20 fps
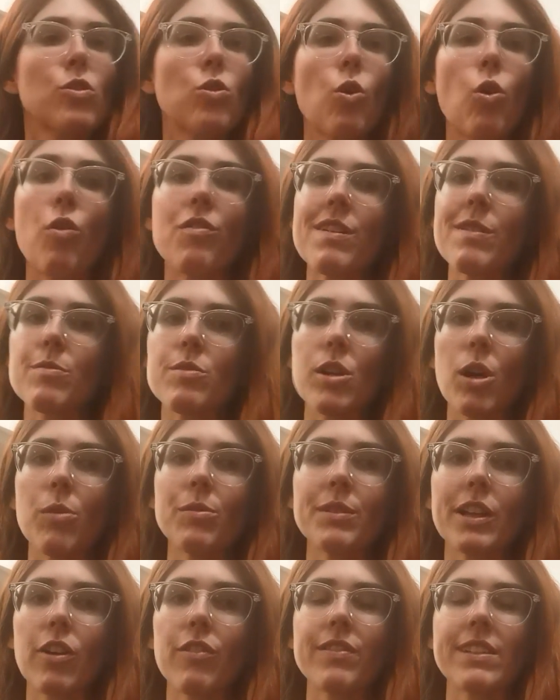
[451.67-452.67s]
Corey was
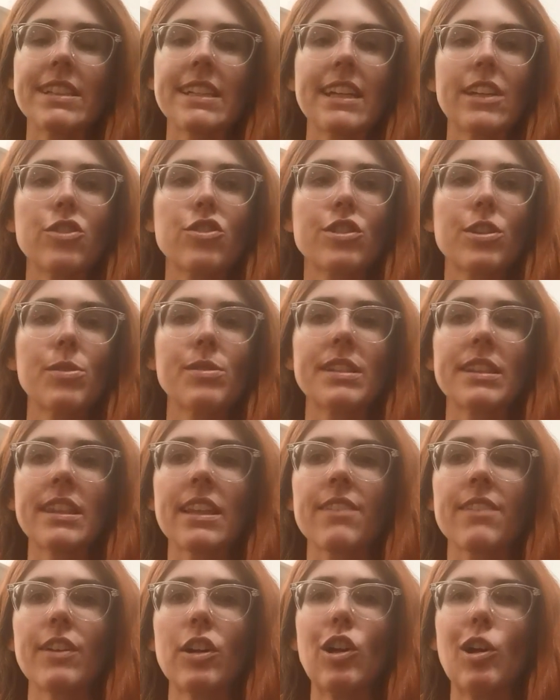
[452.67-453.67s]
only obviously introduced in
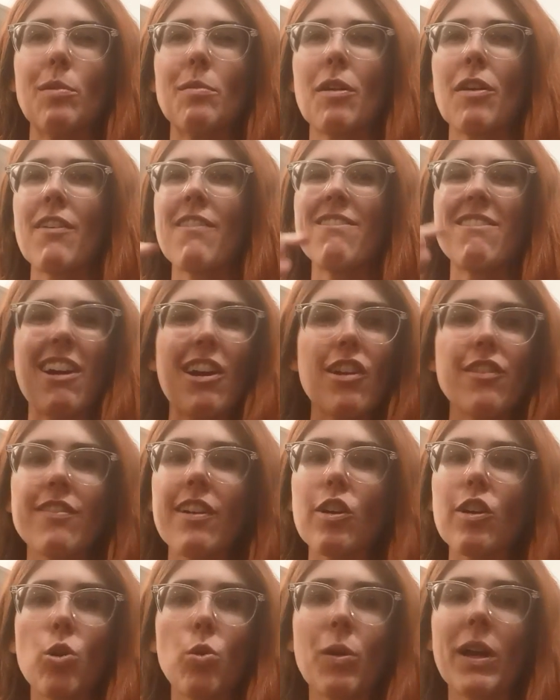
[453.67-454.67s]
this film, very,
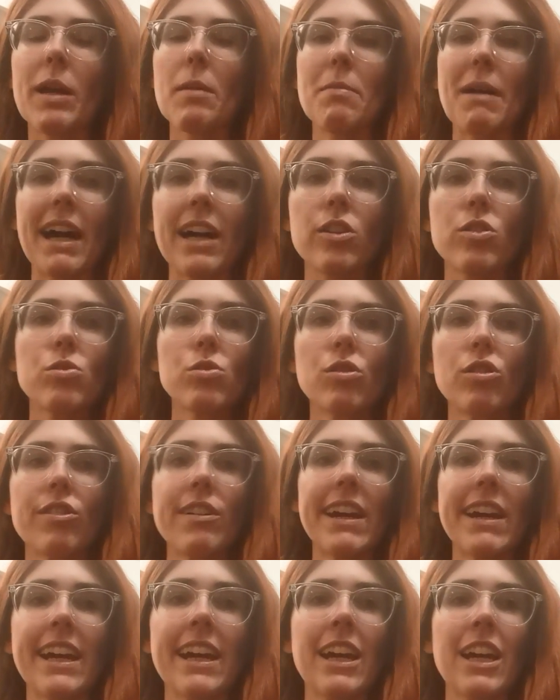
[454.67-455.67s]
very quick
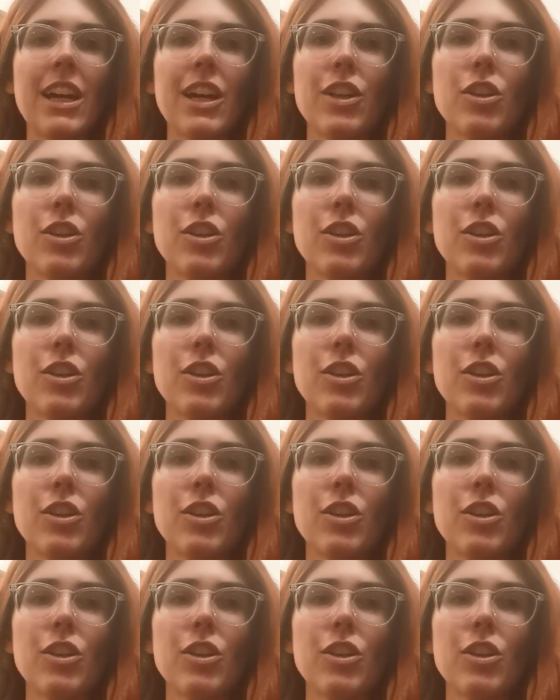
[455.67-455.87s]
backstory,